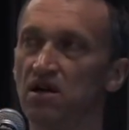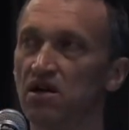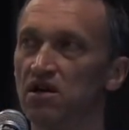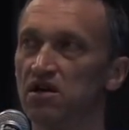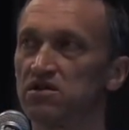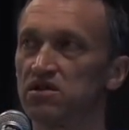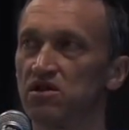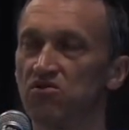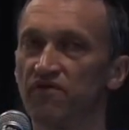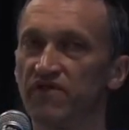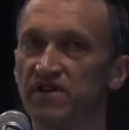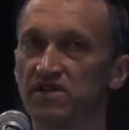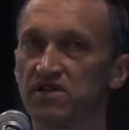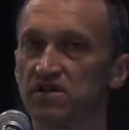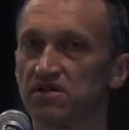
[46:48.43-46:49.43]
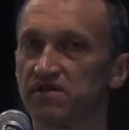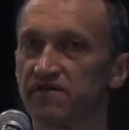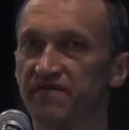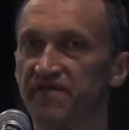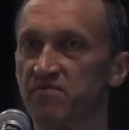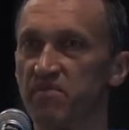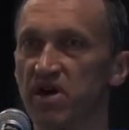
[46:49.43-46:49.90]
So this is
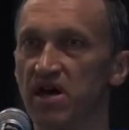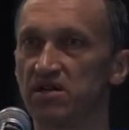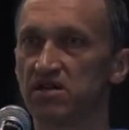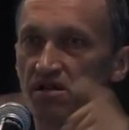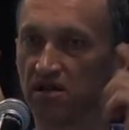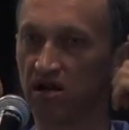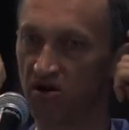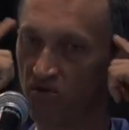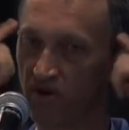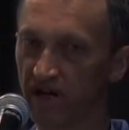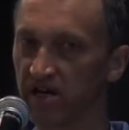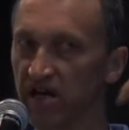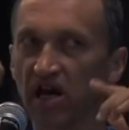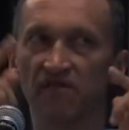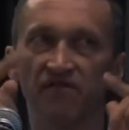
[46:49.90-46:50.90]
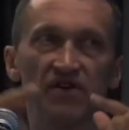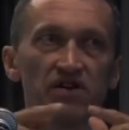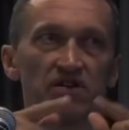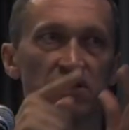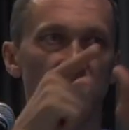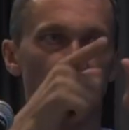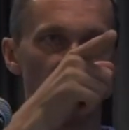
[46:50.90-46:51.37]
the matter. Now I have
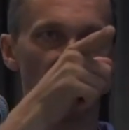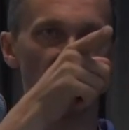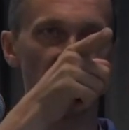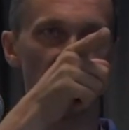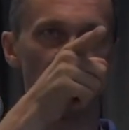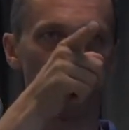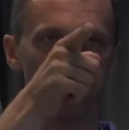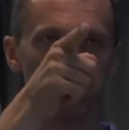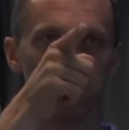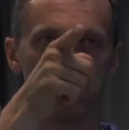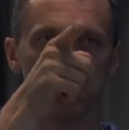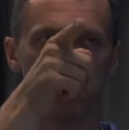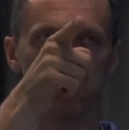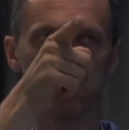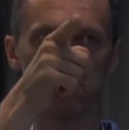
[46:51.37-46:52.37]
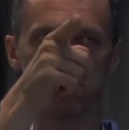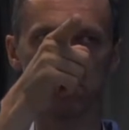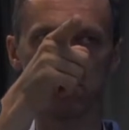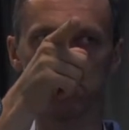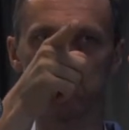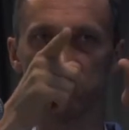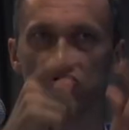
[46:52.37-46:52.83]
idea after listening
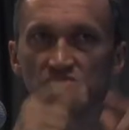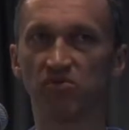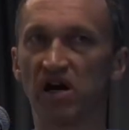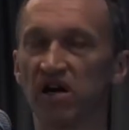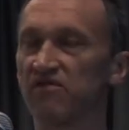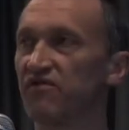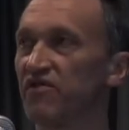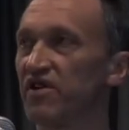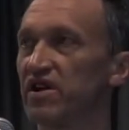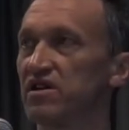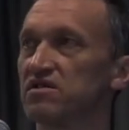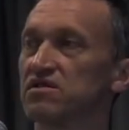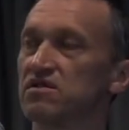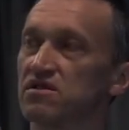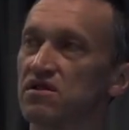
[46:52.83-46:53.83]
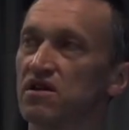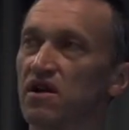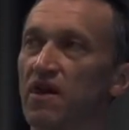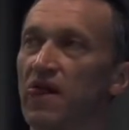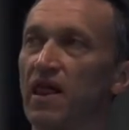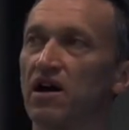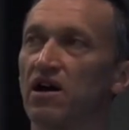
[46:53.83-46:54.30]
to my friends
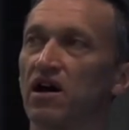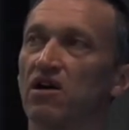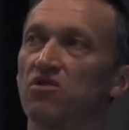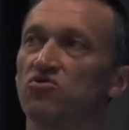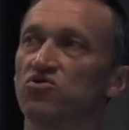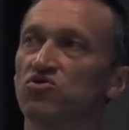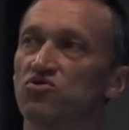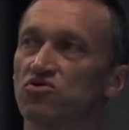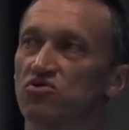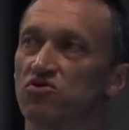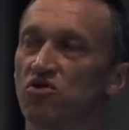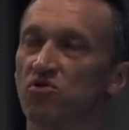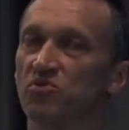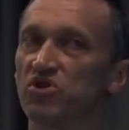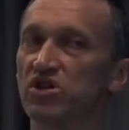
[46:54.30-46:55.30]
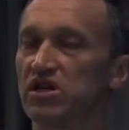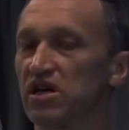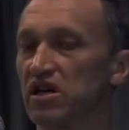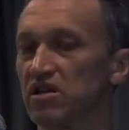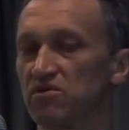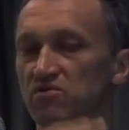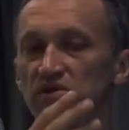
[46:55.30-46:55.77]
how to
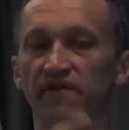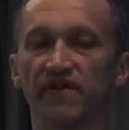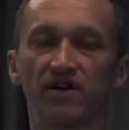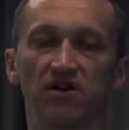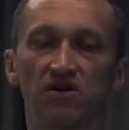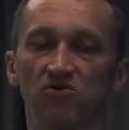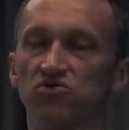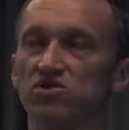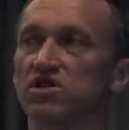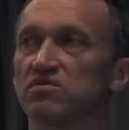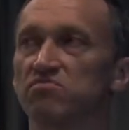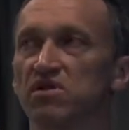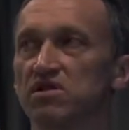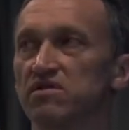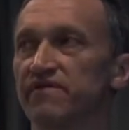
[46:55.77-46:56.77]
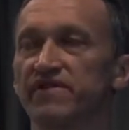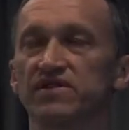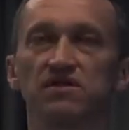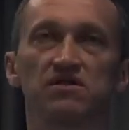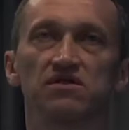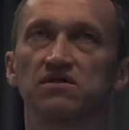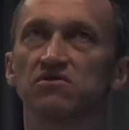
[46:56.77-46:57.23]
communicate with the coaches. But this
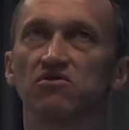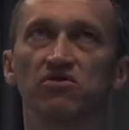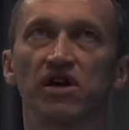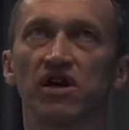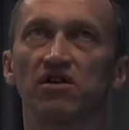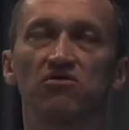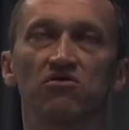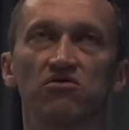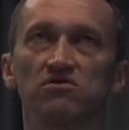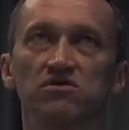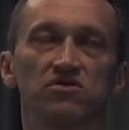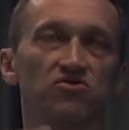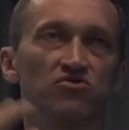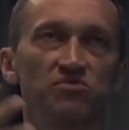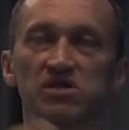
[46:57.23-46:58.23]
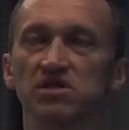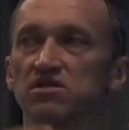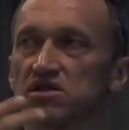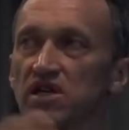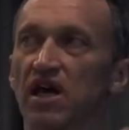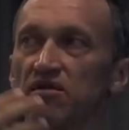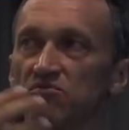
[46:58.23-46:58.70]
is okay, consuming
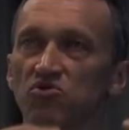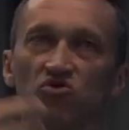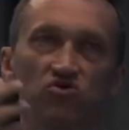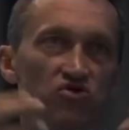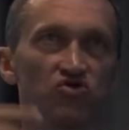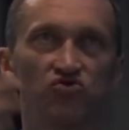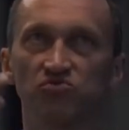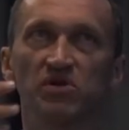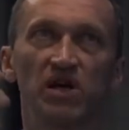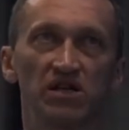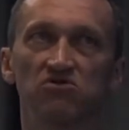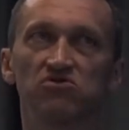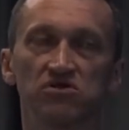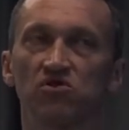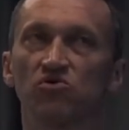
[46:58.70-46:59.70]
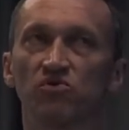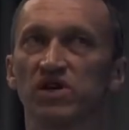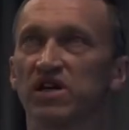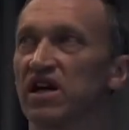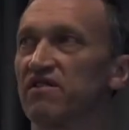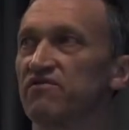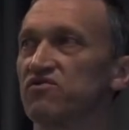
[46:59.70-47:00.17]
time, consuming. I don't know. We
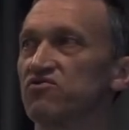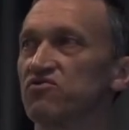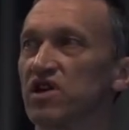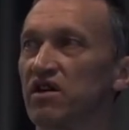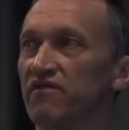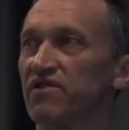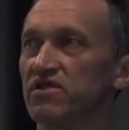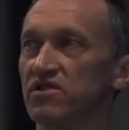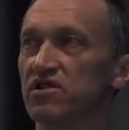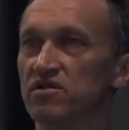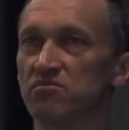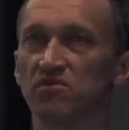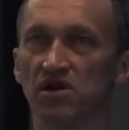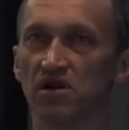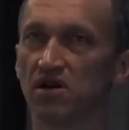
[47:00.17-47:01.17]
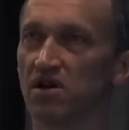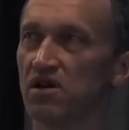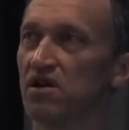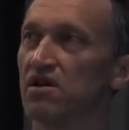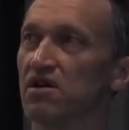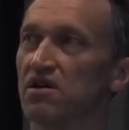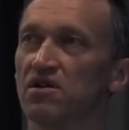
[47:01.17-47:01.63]
have to have a team.
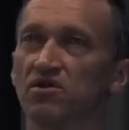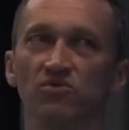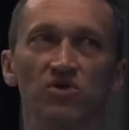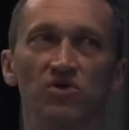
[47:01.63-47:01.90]
We